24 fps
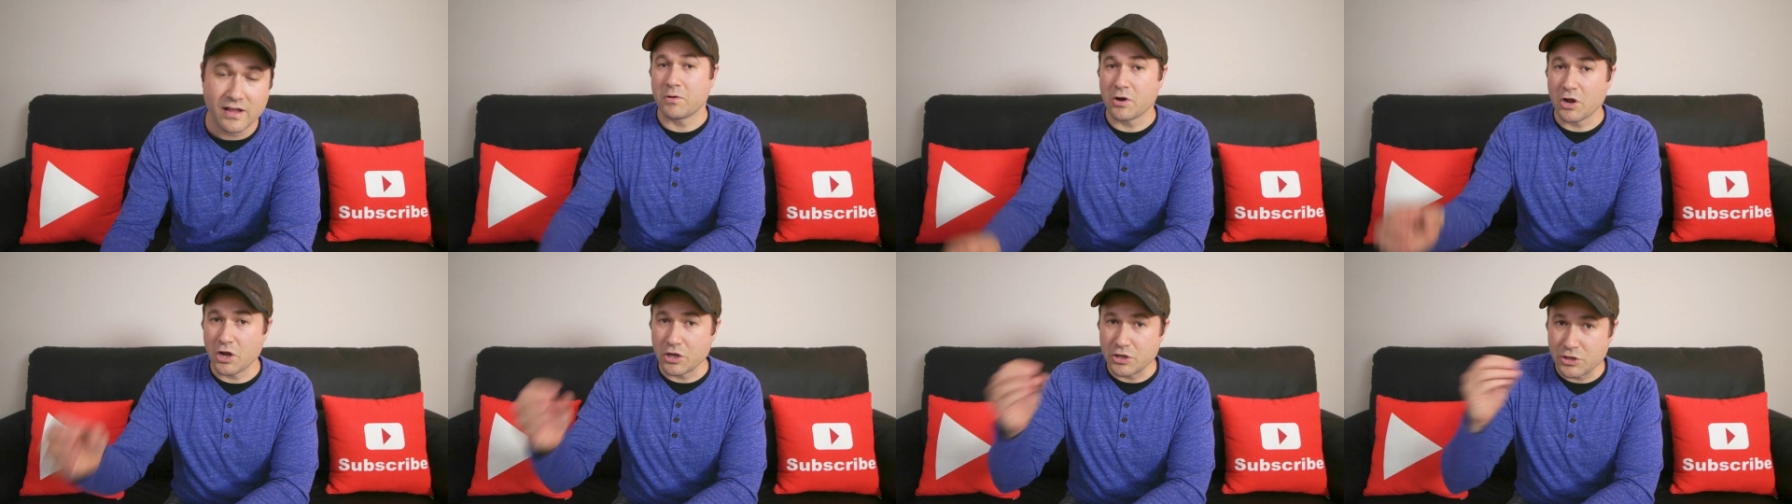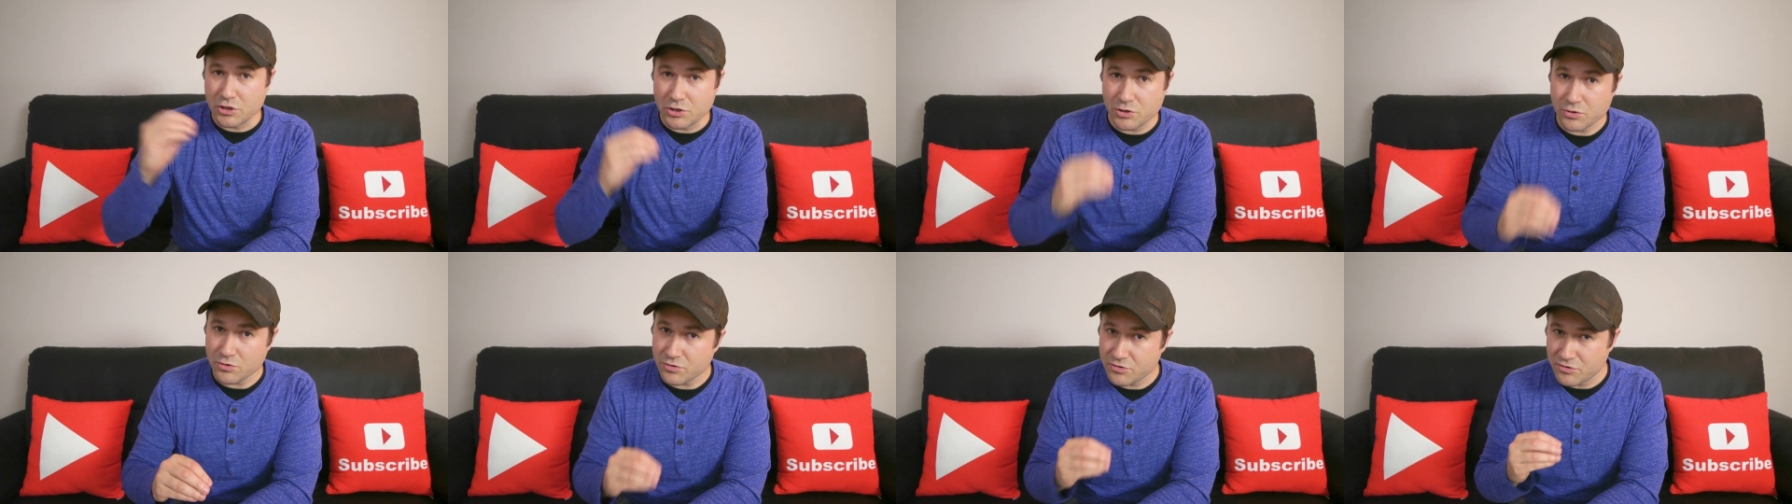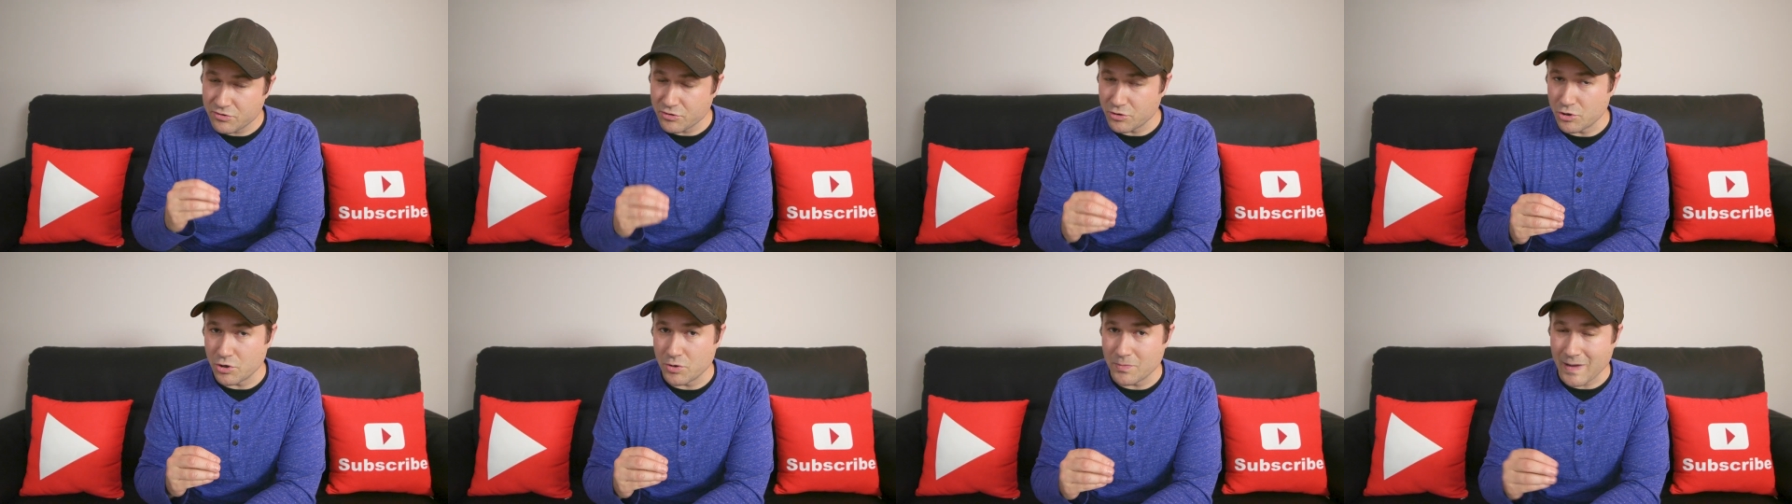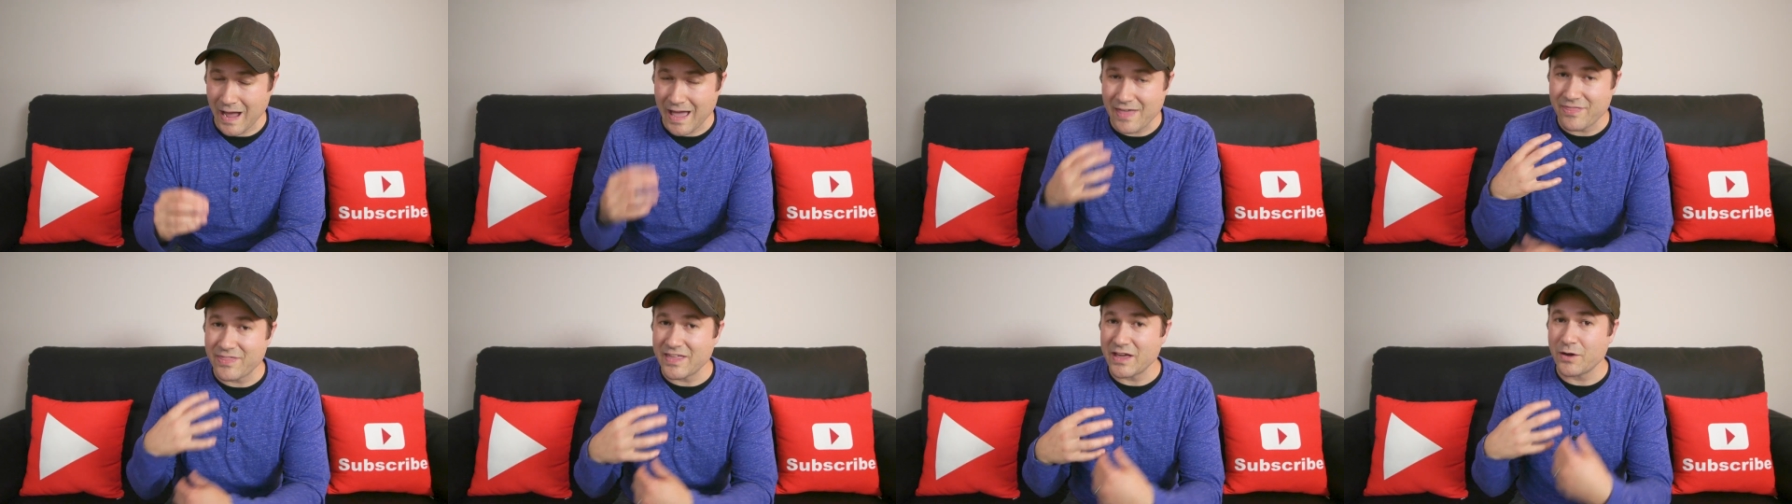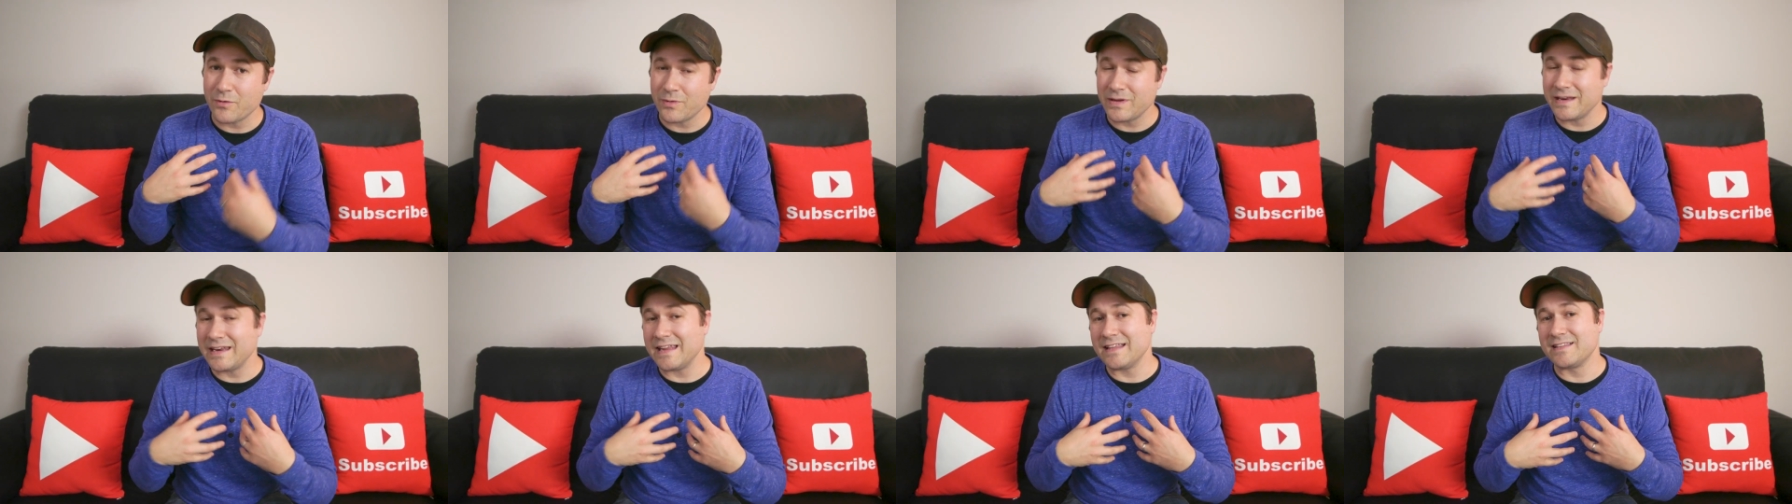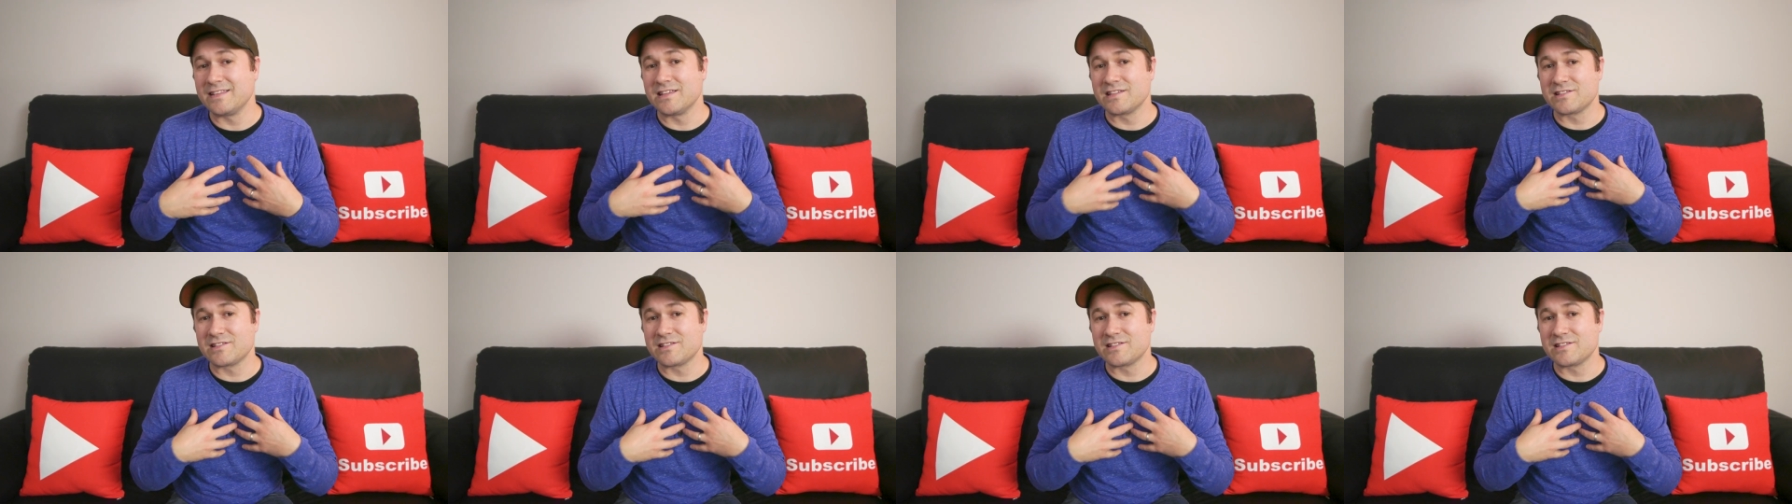But on YouTube, I think we need